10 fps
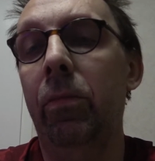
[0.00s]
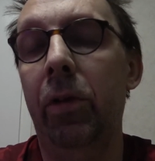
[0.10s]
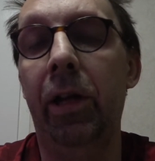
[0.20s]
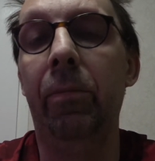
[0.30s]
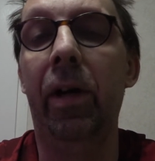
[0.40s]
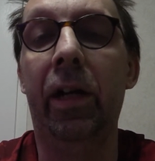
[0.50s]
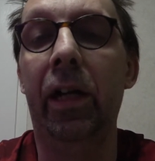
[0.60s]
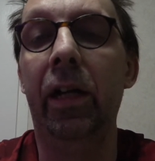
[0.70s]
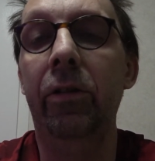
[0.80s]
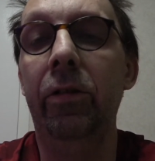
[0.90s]
Like my
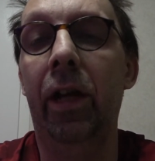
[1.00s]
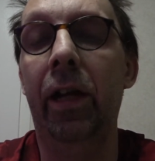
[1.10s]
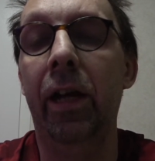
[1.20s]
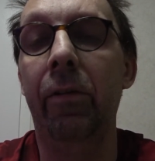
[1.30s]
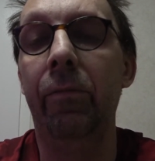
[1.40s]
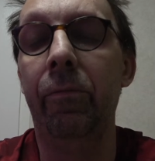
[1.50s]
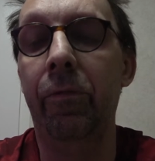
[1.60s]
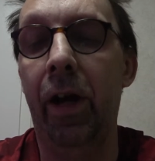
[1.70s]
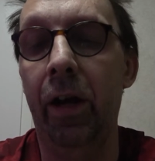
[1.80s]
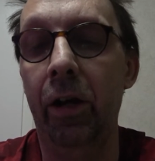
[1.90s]
case, I got
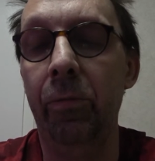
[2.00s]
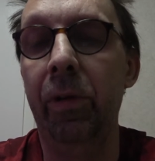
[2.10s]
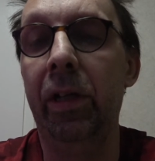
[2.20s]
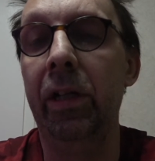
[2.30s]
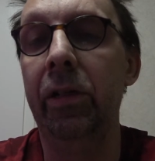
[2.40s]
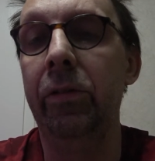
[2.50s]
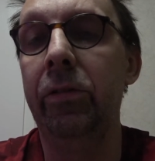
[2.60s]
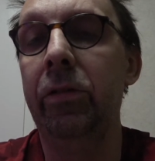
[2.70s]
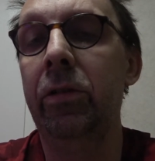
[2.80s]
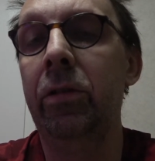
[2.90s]
fired
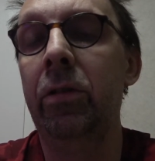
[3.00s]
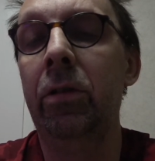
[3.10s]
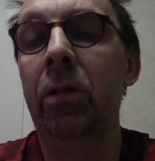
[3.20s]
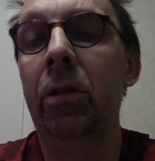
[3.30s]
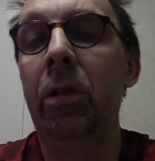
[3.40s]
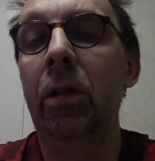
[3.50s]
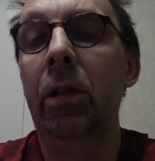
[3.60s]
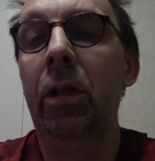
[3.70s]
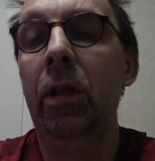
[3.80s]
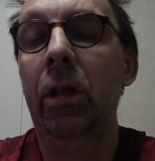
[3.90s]
because
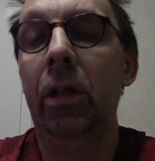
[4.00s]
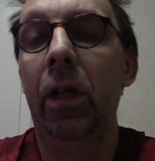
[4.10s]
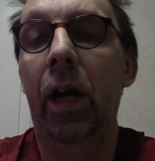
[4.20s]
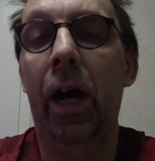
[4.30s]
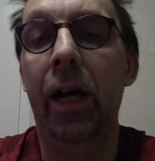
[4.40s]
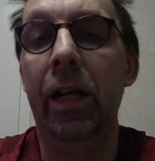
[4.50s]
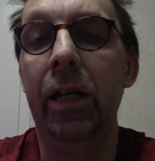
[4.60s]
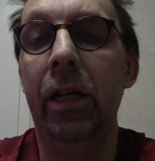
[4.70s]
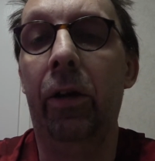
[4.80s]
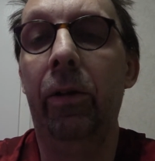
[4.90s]
I
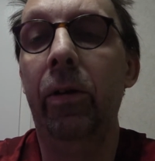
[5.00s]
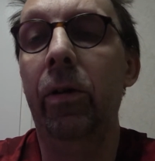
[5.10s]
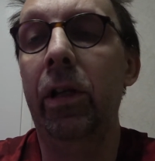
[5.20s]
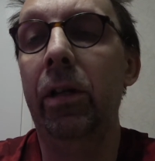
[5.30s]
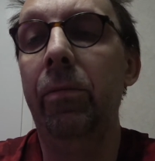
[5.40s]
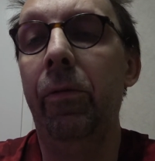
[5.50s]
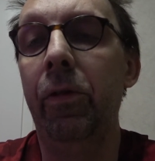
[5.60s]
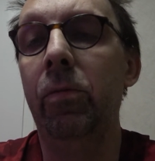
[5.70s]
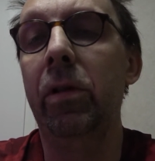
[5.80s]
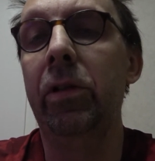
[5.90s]
didn't agree with them. If
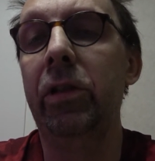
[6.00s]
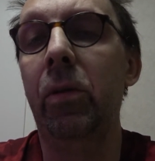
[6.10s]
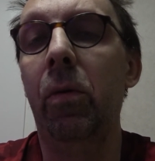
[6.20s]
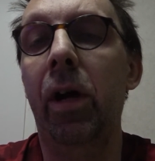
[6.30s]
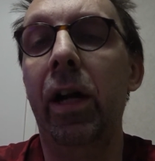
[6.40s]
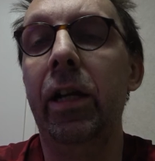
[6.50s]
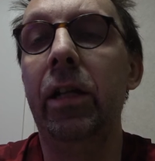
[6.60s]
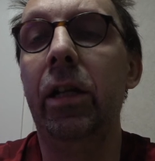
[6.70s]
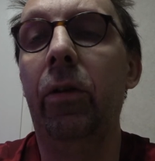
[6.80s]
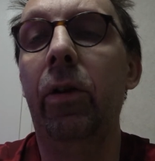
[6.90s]
you want to see why I
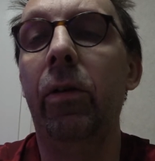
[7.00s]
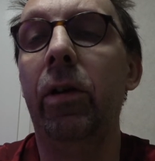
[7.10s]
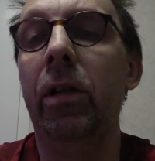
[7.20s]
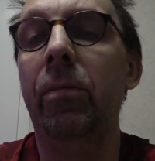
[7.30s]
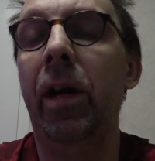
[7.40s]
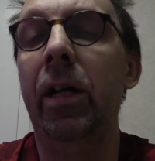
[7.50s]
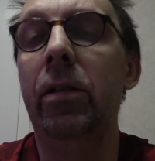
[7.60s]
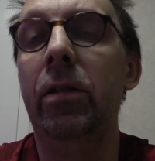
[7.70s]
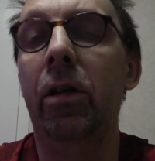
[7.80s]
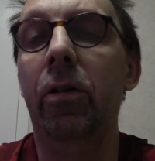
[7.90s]
didn't agree with them, I
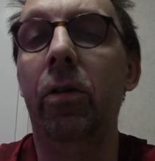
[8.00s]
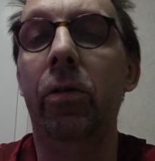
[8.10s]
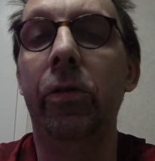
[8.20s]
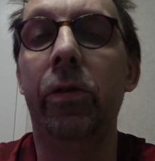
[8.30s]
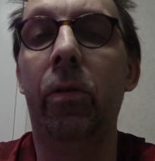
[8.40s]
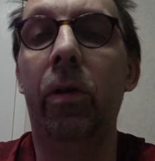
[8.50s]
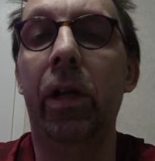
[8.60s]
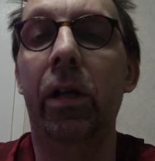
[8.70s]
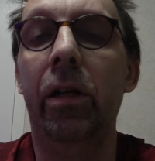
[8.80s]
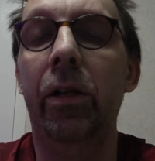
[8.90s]
tell the whole
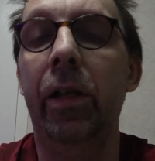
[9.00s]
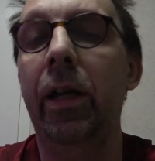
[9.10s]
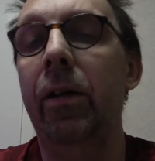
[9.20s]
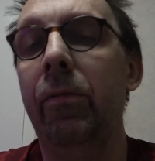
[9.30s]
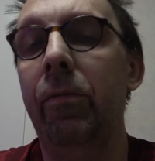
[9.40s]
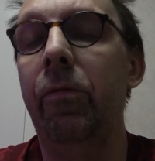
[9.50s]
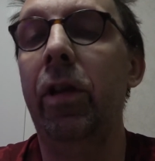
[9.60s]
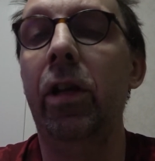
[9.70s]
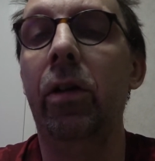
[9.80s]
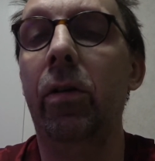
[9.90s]
story on that
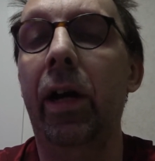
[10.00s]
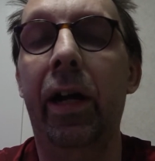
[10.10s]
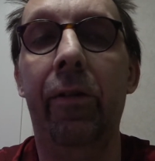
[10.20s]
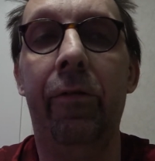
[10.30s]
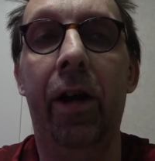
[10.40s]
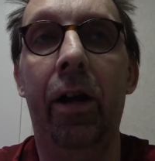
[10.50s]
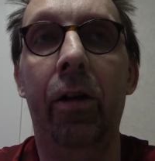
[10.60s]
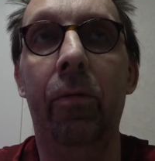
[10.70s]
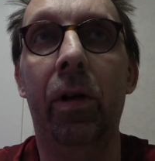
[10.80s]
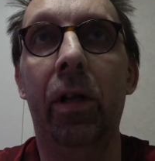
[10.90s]
video. I got
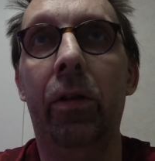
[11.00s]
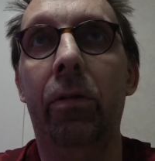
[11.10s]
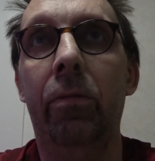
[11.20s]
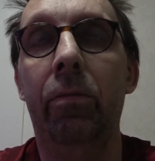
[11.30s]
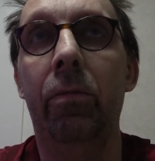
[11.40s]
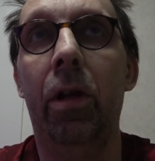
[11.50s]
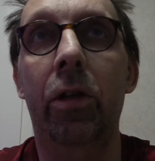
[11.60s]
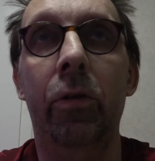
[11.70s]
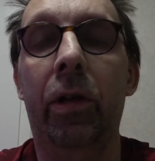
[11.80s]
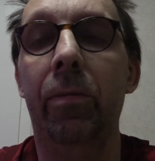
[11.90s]
fired with a
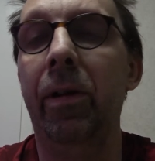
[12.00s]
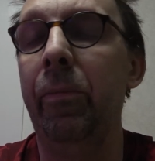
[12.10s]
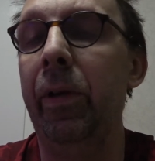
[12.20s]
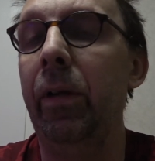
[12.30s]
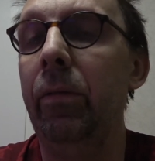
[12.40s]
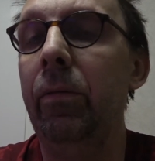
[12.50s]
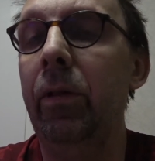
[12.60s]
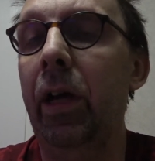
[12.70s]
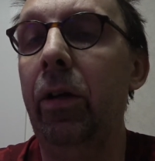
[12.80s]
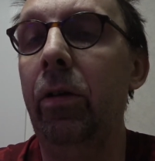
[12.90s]
new commitment,
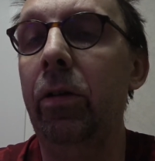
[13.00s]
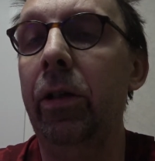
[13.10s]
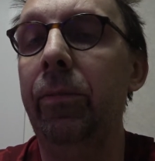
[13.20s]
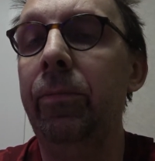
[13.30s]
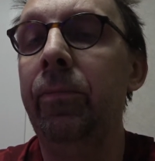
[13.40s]
I called it.